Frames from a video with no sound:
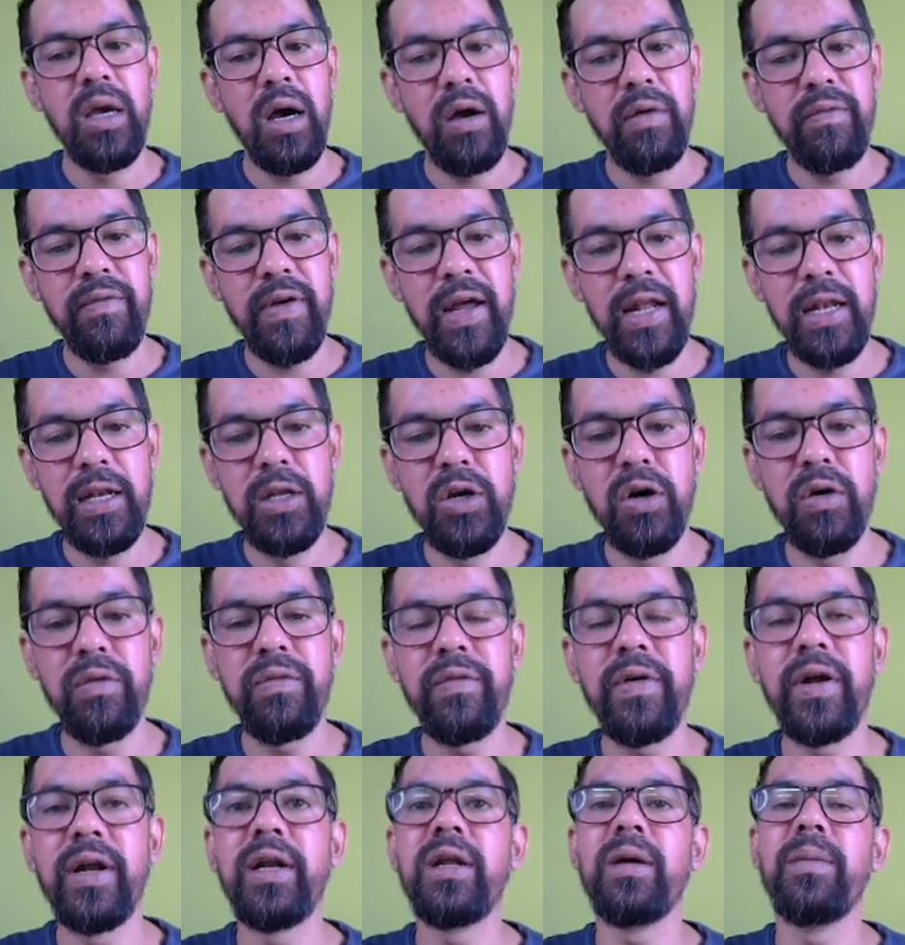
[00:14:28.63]
value
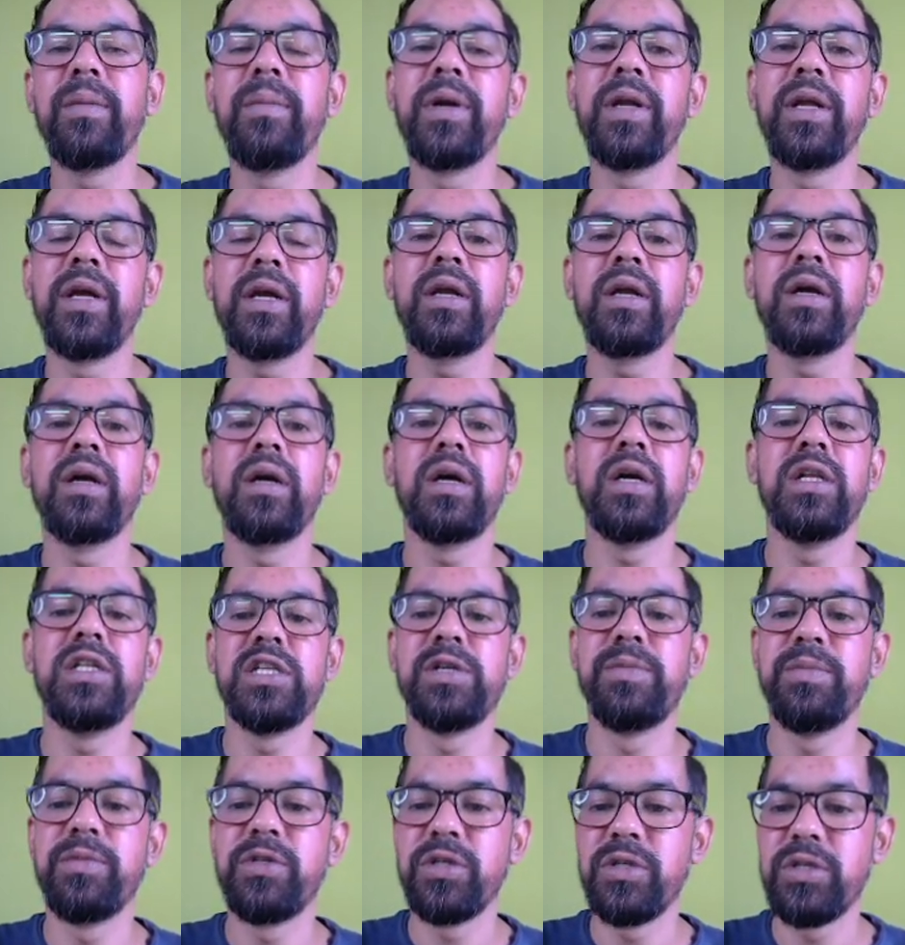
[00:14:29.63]
of intermediate
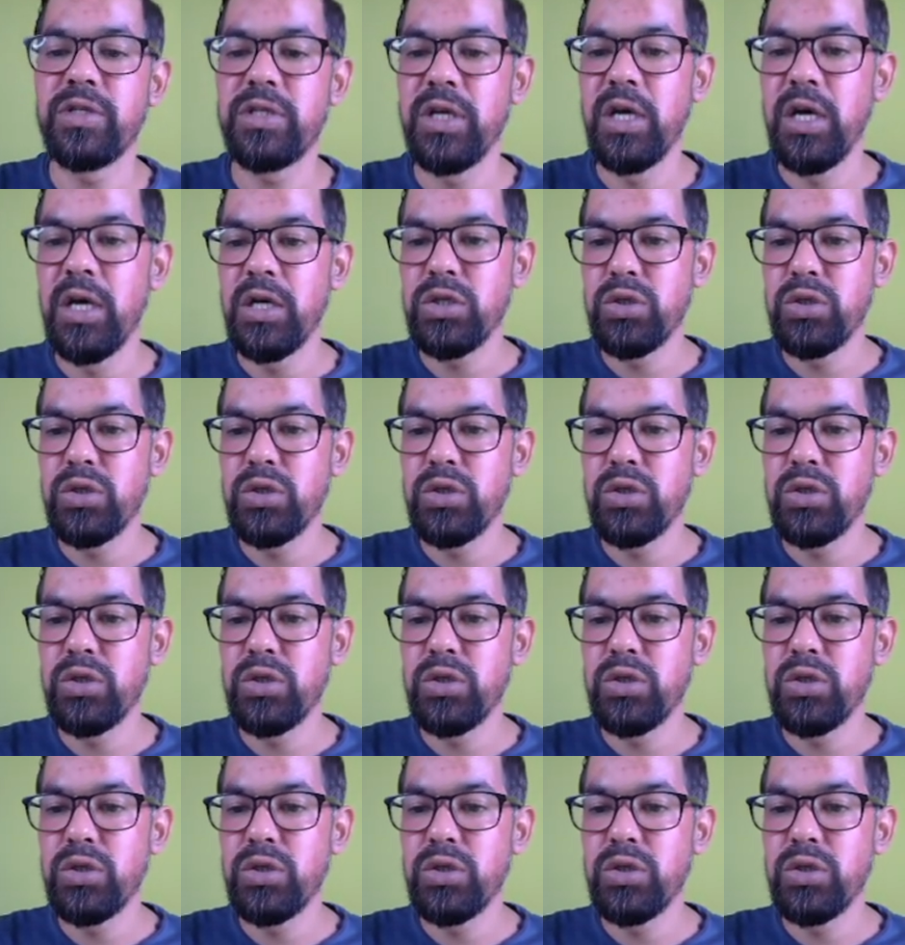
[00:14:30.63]
consumptions.